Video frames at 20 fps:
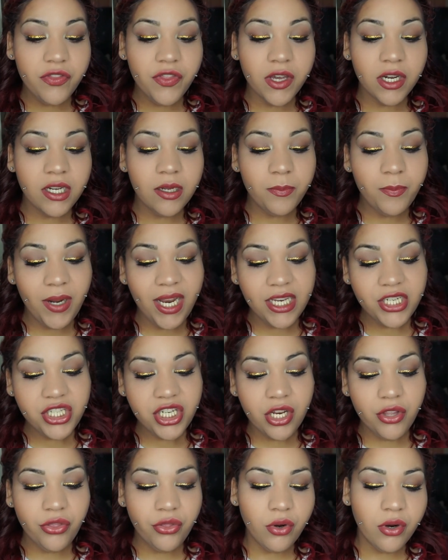The
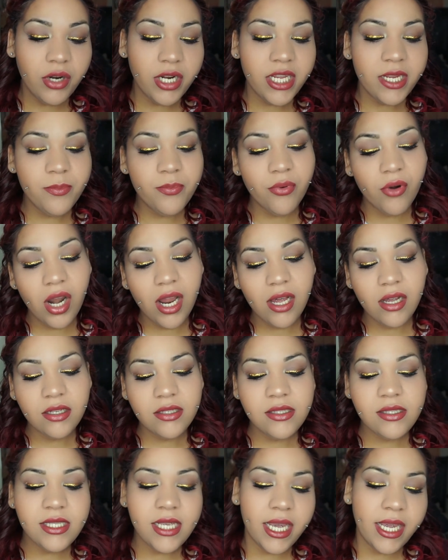Complexion Authority
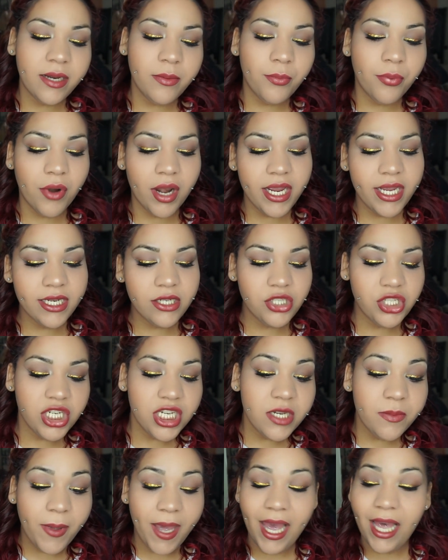Bronze and Brighten
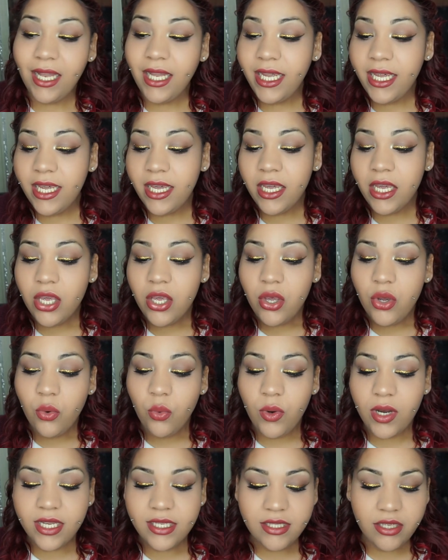Cheek palette
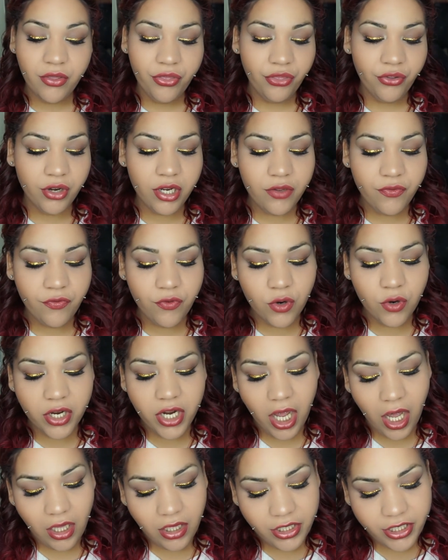was
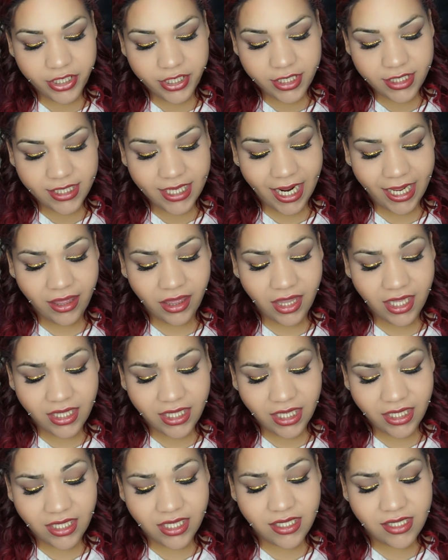$34. I think
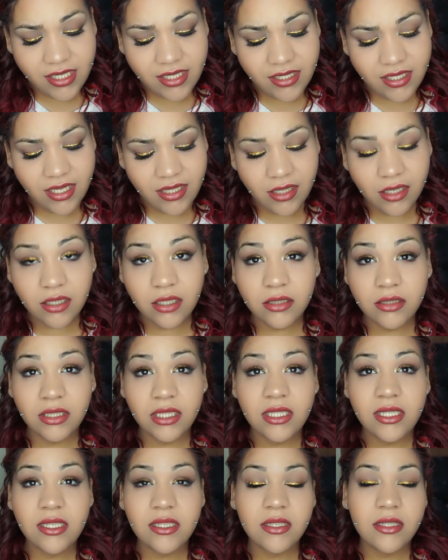that this is
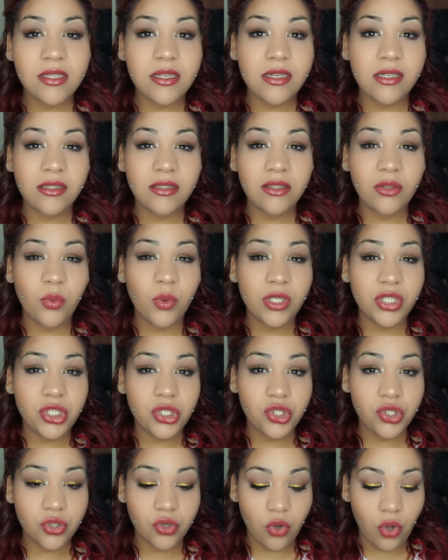the one
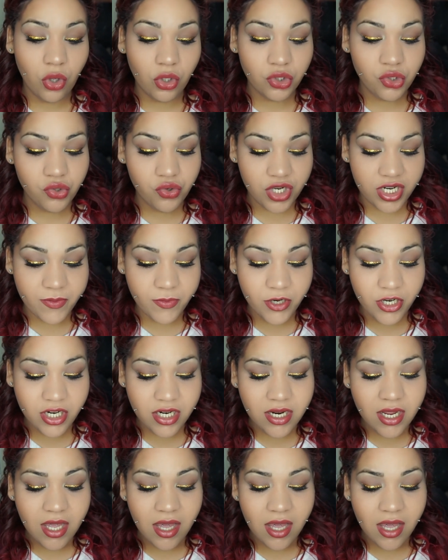called Dreamer.